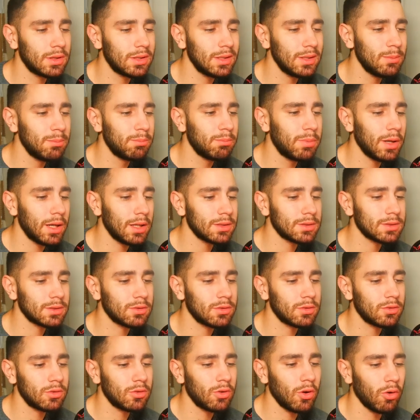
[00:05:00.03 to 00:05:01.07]
the best
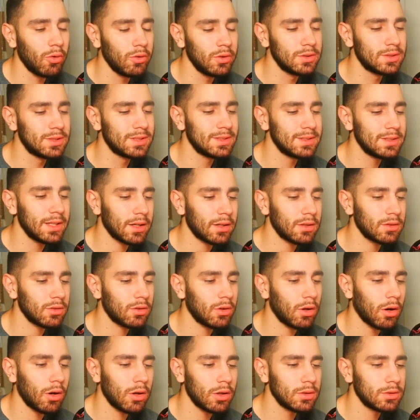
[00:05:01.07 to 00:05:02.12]
going second
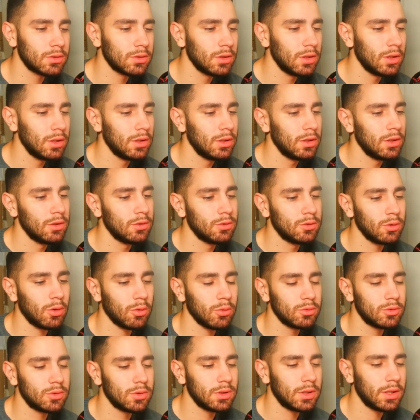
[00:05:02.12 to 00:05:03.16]
card to
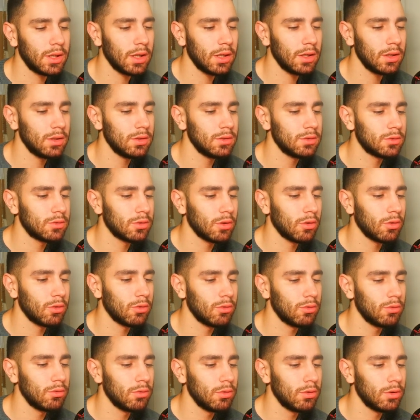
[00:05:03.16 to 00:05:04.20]
OTK.
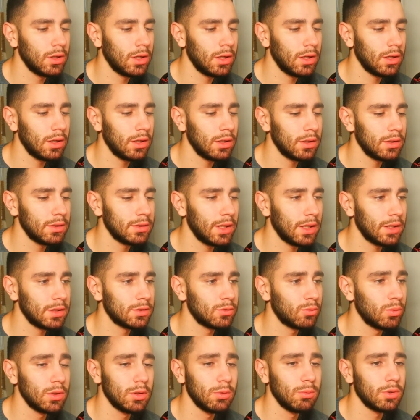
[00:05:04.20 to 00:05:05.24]
So that
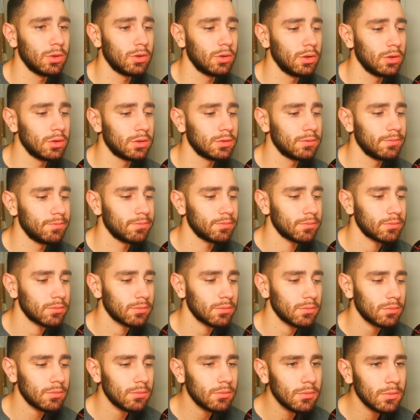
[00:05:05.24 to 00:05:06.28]
is really good.
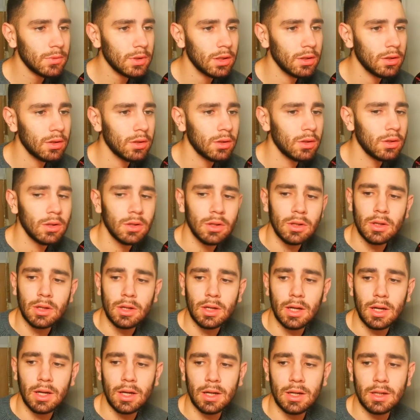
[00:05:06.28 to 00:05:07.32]

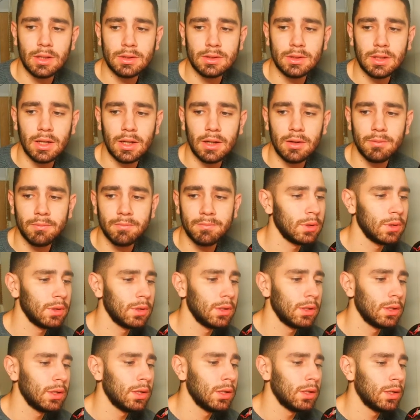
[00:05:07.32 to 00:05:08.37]
And yeah,
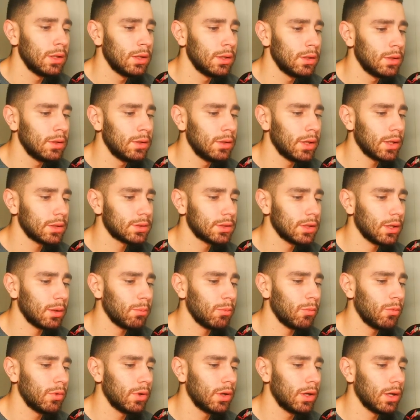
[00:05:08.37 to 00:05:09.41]
next
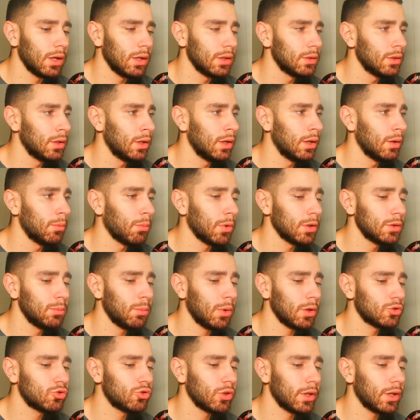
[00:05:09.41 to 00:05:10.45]
up we got Muddy
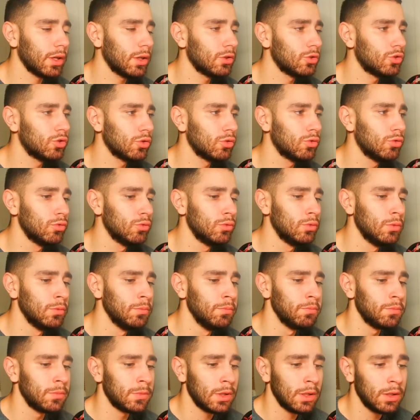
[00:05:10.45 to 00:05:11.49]
Mud Dragon and Dragoon.
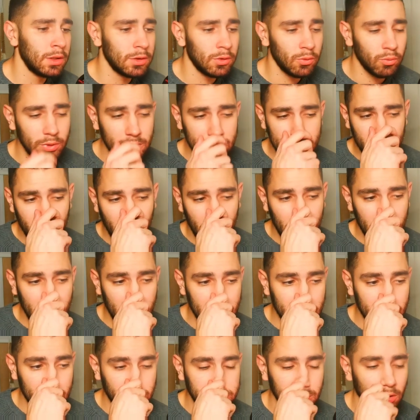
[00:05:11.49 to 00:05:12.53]
The reason why I
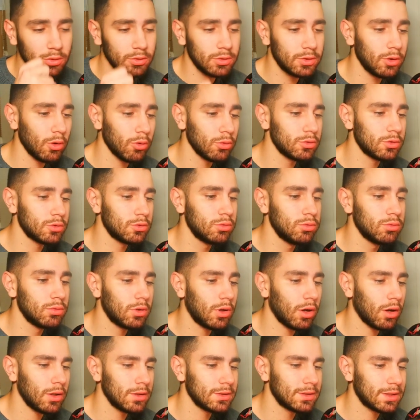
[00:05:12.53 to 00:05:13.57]
like to play those two
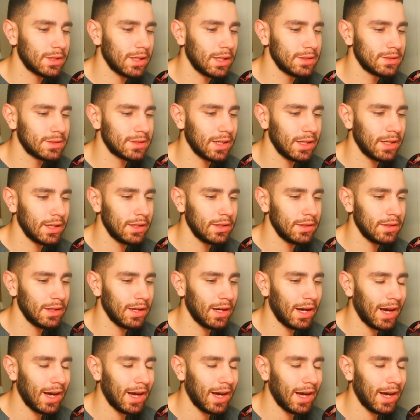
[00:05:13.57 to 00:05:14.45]
cards, guys, and